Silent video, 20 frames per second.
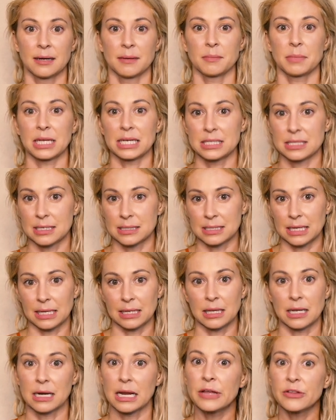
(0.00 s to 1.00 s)
Places
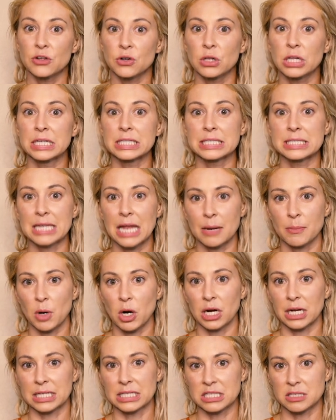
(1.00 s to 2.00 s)
like the Netherlands,
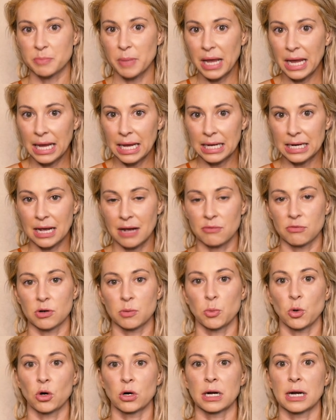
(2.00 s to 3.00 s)
Denmark, and Spain have
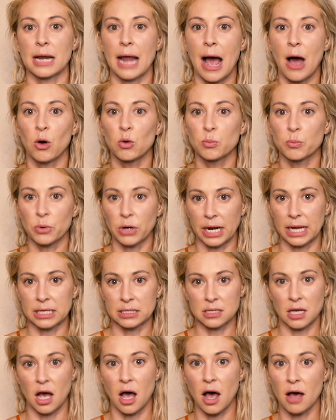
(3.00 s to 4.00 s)
reported
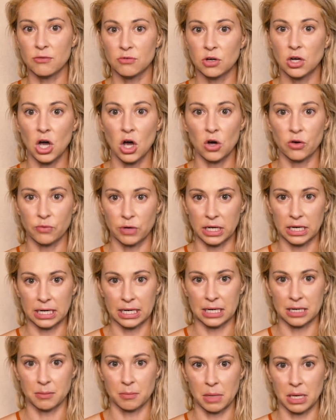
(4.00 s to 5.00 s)
outbreaks of COVID
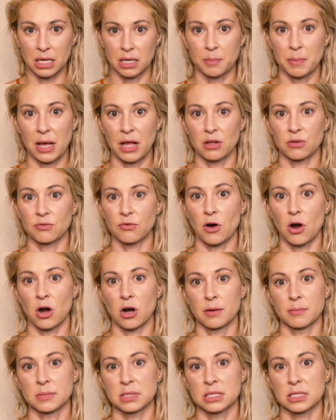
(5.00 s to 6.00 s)
in mink pelt
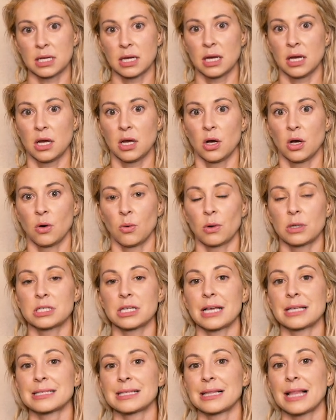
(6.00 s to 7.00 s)
farms, which
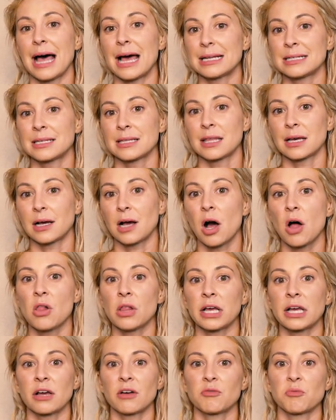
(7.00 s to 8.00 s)
has led to the
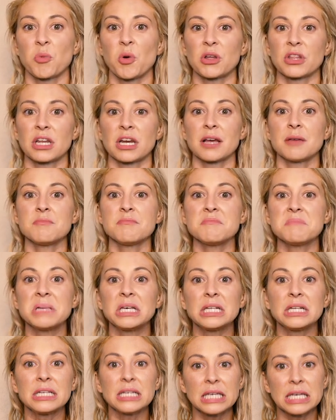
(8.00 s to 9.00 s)
culling of more than a
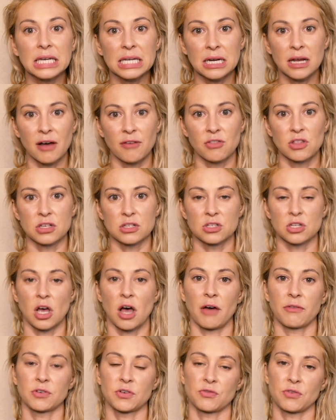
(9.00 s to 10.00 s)
million of the
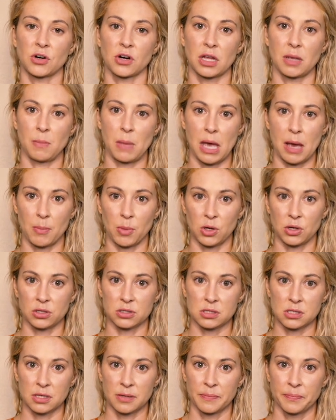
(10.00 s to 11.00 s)
soft furry
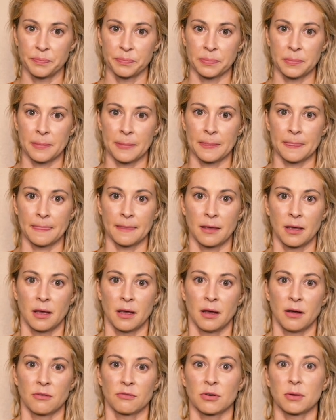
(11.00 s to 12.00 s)
mammals.
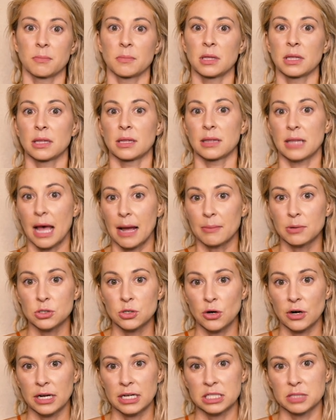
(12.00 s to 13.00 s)
From
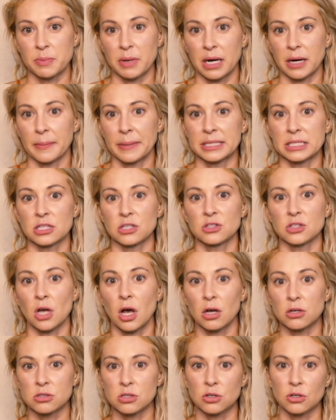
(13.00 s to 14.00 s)
laboratory experiments, it's
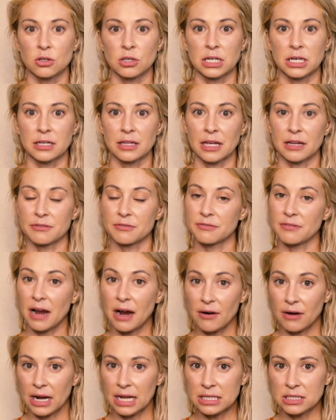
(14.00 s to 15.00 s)
also clear that
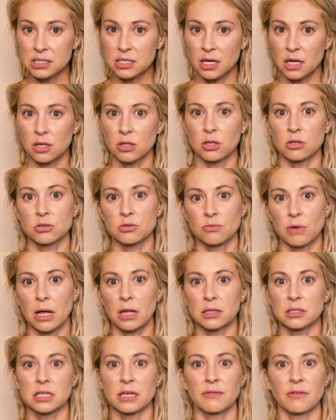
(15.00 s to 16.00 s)
ferrets, a close
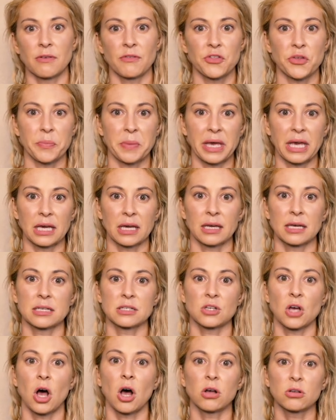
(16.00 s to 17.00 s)
relative of the mink,
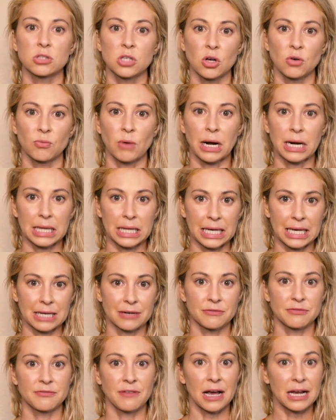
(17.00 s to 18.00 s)
is also readily
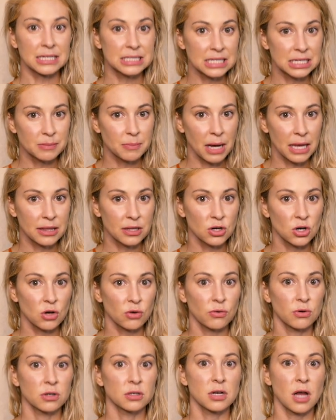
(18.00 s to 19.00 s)
infected by the
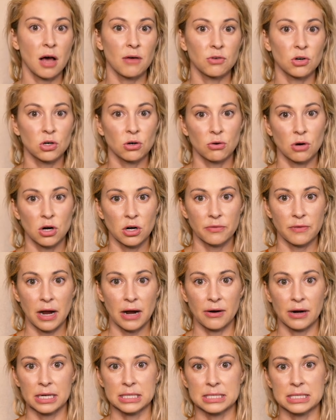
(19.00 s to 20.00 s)
no novel
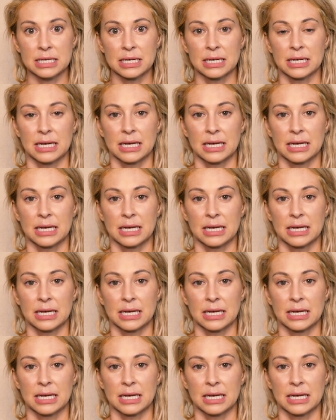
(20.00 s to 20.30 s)
coronavirus.